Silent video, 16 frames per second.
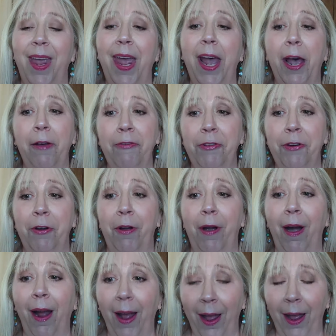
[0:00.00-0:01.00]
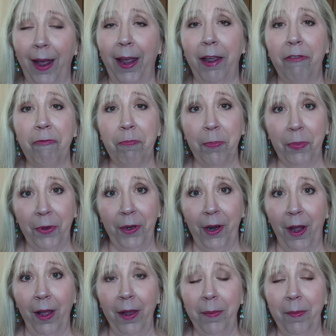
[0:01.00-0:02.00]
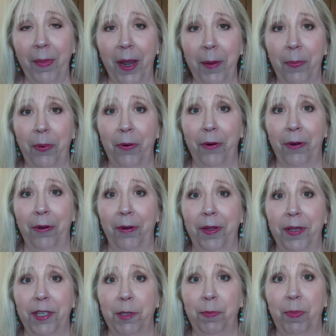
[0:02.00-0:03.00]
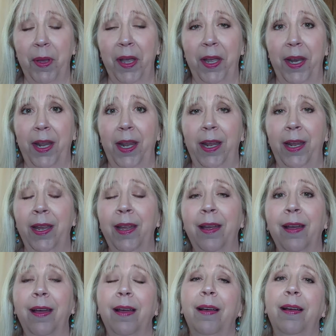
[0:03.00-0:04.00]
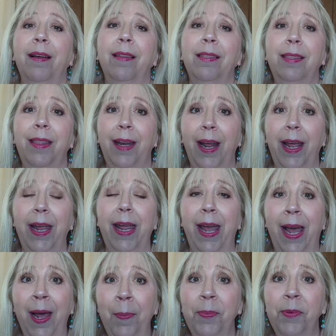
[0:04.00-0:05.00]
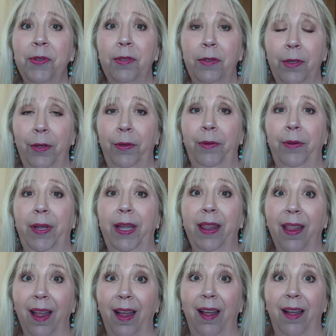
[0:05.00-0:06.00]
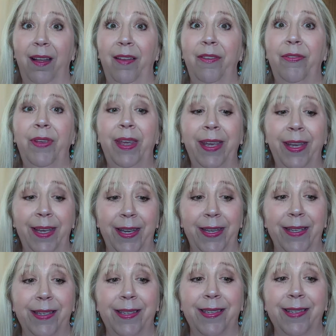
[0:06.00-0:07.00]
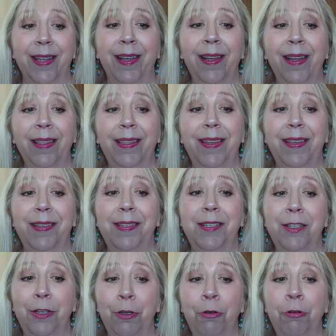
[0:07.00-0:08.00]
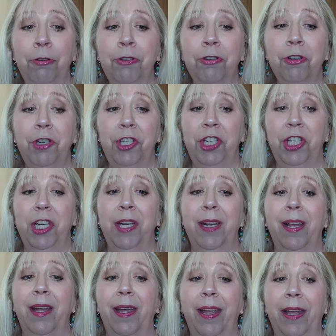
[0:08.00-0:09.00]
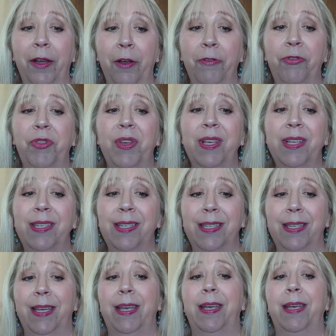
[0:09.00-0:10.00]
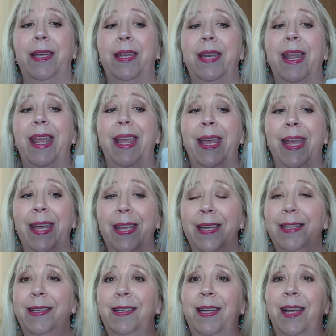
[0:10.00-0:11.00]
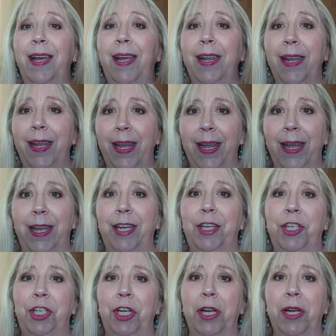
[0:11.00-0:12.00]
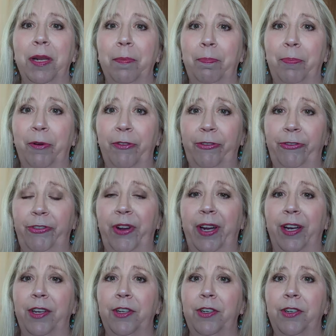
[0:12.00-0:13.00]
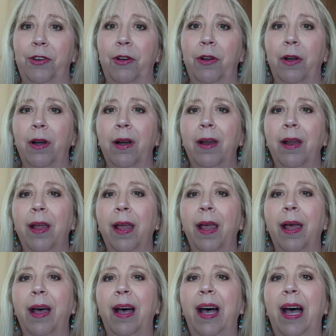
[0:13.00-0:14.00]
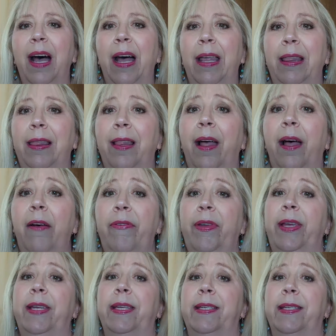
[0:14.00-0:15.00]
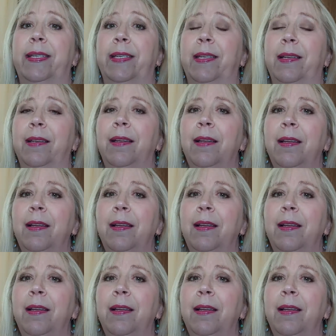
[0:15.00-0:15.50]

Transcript: after I've put on my poreless putty, that I absolutely love is this Neutrogena Healthy Skin Anti-Aging Perfector. I love it.